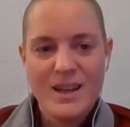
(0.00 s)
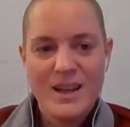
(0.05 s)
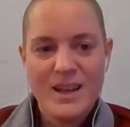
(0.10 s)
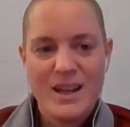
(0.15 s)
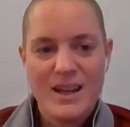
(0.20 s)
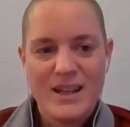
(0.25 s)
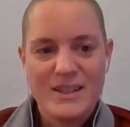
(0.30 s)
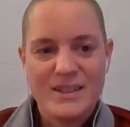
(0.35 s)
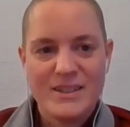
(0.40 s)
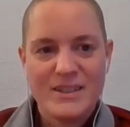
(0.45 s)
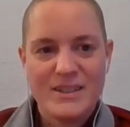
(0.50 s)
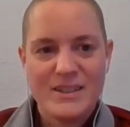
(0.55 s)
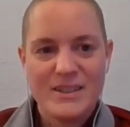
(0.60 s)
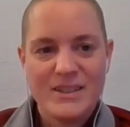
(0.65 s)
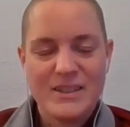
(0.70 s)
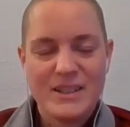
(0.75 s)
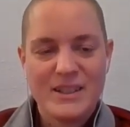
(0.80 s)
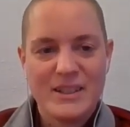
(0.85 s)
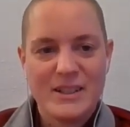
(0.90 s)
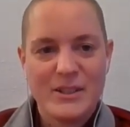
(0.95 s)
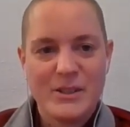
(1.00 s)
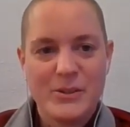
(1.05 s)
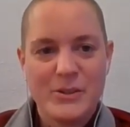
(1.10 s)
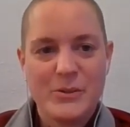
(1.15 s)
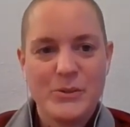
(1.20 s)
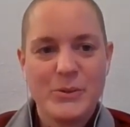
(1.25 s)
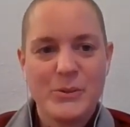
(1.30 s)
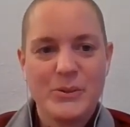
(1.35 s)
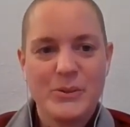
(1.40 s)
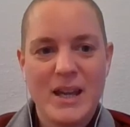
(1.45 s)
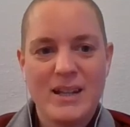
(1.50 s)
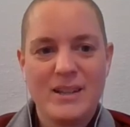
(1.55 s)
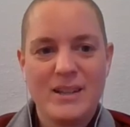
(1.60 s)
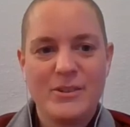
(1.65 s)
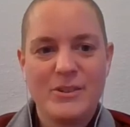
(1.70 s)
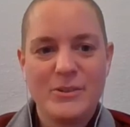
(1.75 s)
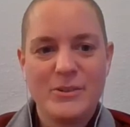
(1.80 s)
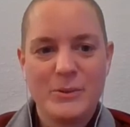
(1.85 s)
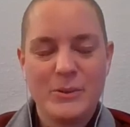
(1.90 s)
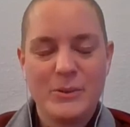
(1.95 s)
And so that
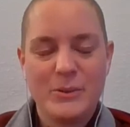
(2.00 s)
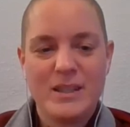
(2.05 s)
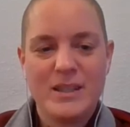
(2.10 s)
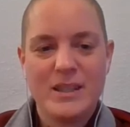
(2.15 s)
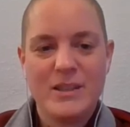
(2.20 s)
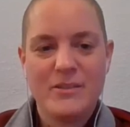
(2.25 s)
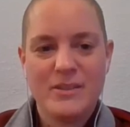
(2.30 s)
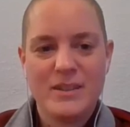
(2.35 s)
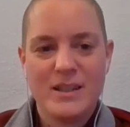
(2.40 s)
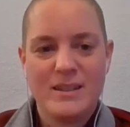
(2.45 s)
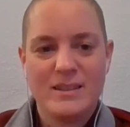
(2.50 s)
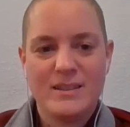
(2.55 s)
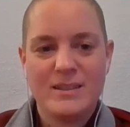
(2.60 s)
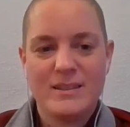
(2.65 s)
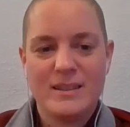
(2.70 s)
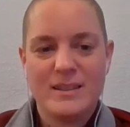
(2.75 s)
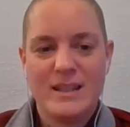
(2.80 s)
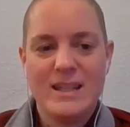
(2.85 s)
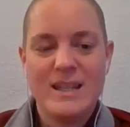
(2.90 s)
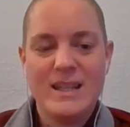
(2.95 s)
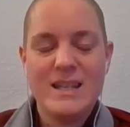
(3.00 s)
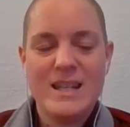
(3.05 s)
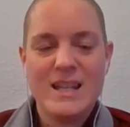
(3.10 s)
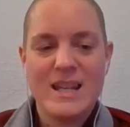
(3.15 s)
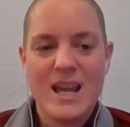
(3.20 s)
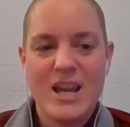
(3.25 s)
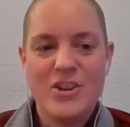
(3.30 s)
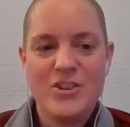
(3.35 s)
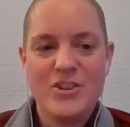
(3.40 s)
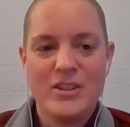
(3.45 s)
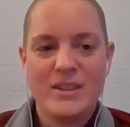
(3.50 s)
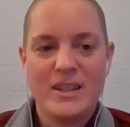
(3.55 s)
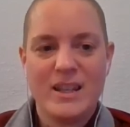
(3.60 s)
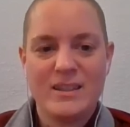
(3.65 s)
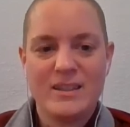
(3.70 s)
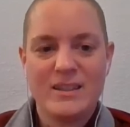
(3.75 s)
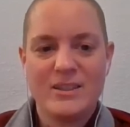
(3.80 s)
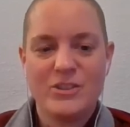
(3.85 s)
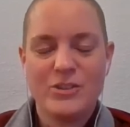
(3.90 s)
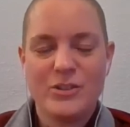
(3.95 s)
also gives us an indication that
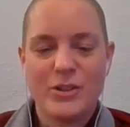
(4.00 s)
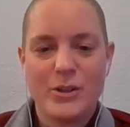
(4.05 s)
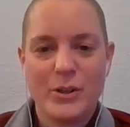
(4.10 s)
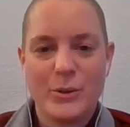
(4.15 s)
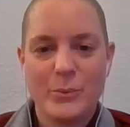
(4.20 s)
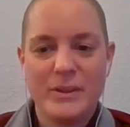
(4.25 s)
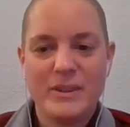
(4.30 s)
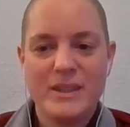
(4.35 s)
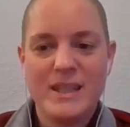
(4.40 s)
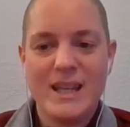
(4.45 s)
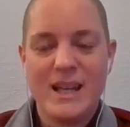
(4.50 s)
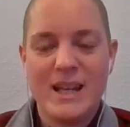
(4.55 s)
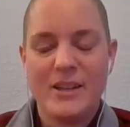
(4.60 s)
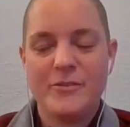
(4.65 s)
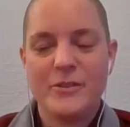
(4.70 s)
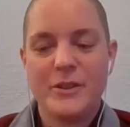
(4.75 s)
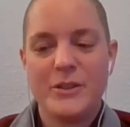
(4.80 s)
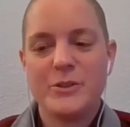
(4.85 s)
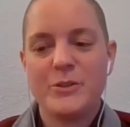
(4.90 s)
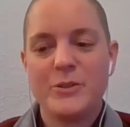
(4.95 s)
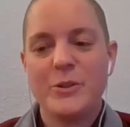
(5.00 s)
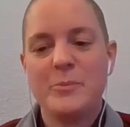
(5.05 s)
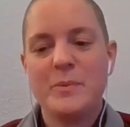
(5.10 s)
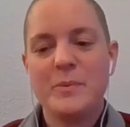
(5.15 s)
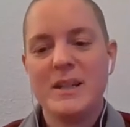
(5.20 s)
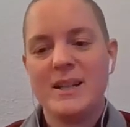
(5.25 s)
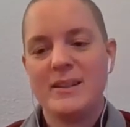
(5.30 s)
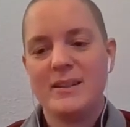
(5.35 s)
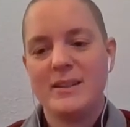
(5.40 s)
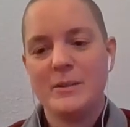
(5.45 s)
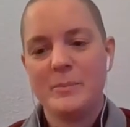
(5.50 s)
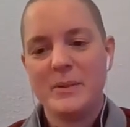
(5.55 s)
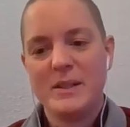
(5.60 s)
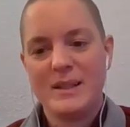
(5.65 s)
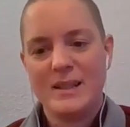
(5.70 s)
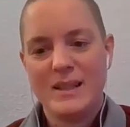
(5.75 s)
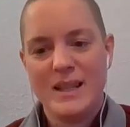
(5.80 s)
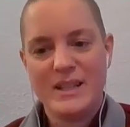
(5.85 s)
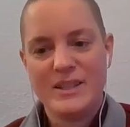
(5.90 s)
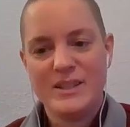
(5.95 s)
this story with the elephant could be a little bit
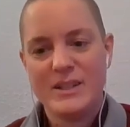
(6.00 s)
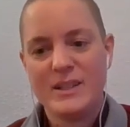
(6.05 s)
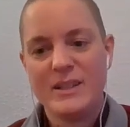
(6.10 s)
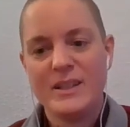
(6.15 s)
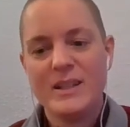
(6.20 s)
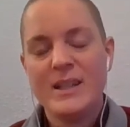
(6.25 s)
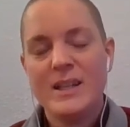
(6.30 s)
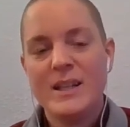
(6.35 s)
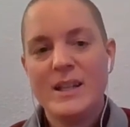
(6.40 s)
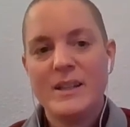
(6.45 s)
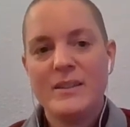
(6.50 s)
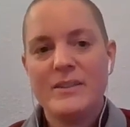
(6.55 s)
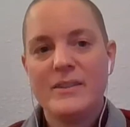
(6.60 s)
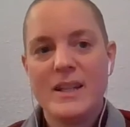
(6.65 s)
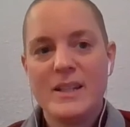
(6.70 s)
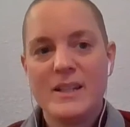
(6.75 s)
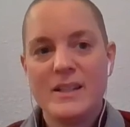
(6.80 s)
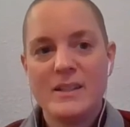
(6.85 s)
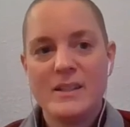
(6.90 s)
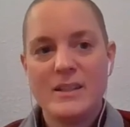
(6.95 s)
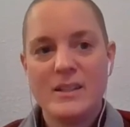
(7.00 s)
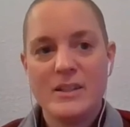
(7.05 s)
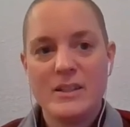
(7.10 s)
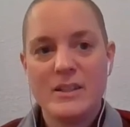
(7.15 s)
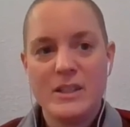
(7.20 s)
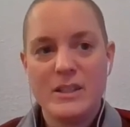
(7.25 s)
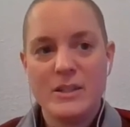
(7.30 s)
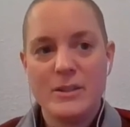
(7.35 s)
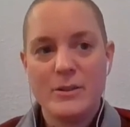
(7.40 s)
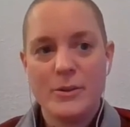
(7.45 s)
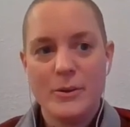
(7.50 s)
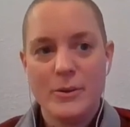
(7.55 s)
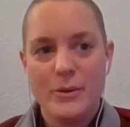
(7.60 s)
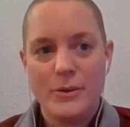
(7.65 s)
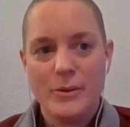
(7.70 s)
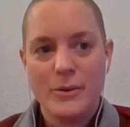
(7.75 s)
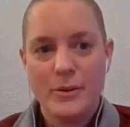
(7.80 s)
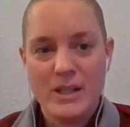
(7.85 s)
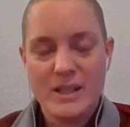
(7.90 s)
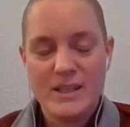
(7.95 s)
later than the
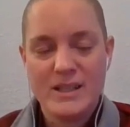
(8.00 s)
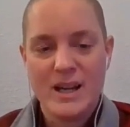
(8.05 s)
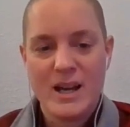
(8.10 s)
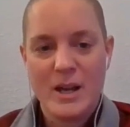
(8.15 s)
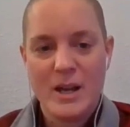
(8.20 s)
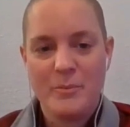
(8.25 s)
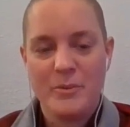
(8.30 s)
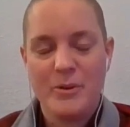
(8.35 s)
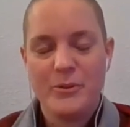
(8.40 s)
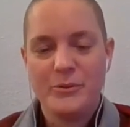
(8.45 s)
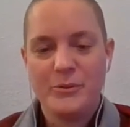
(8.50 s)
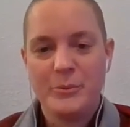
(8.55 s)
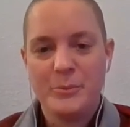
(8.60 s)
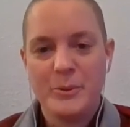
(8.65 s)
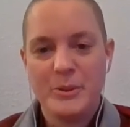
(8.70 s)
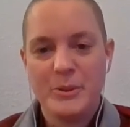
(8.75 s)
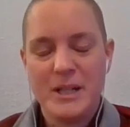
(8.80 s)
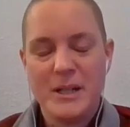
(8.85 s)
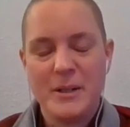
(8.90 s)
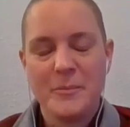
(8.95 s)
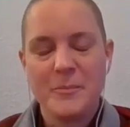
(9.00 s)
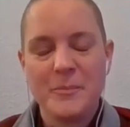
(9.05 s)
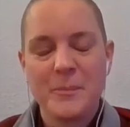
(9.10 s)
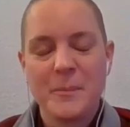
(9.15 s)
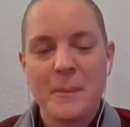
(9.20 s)
early time of the Buddha.